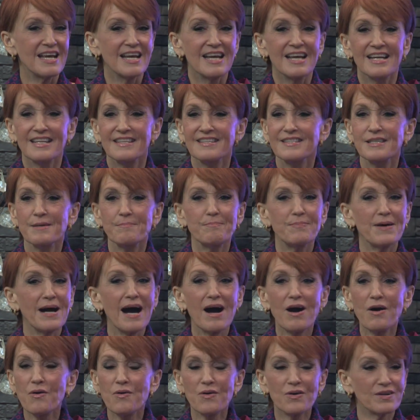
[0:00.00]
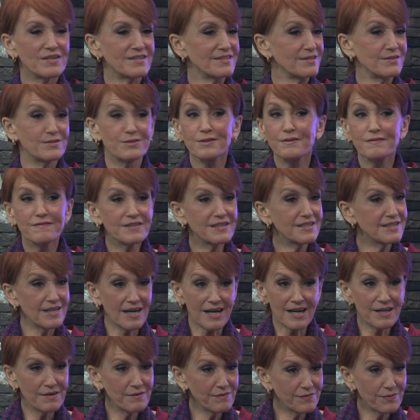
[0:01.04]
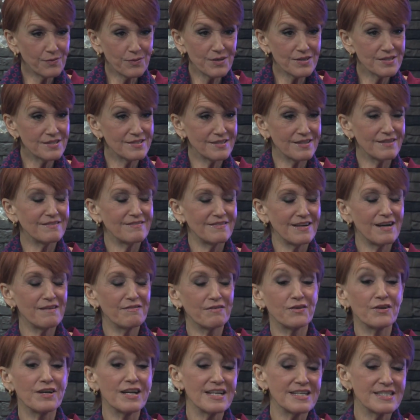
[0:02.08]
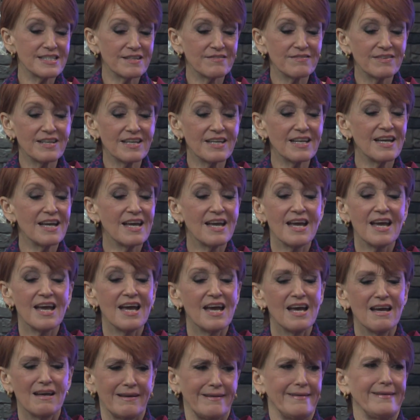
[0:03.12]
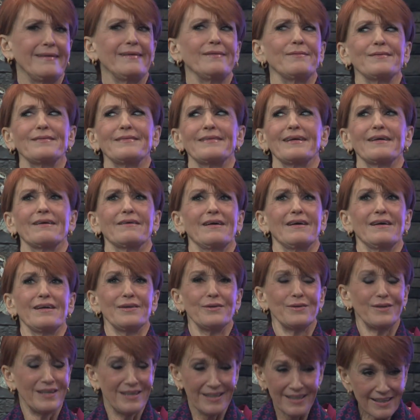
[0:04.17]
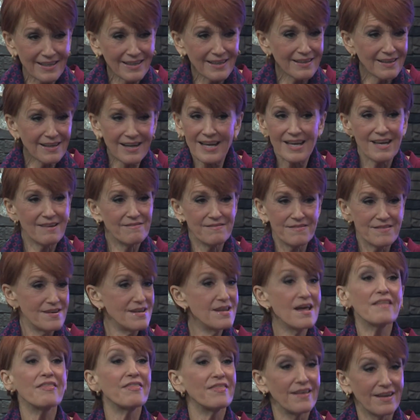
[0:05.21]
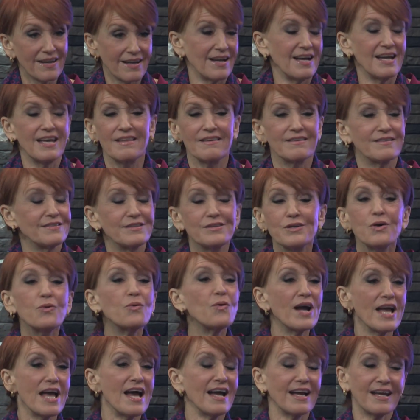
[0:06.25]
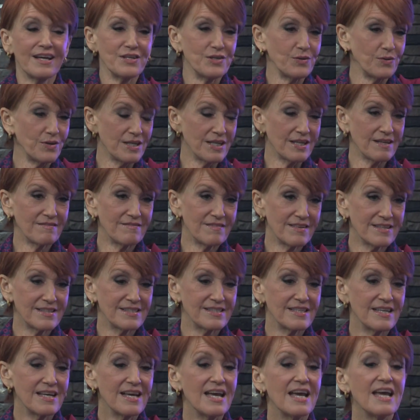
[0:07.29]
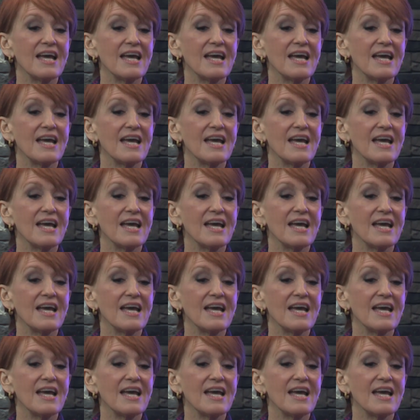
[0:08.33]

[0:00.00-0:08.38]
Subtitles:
It's the power. It's the sort of the God force of creativity. And it was like, are you kidding? I have nothing. There's no way I can do any of this.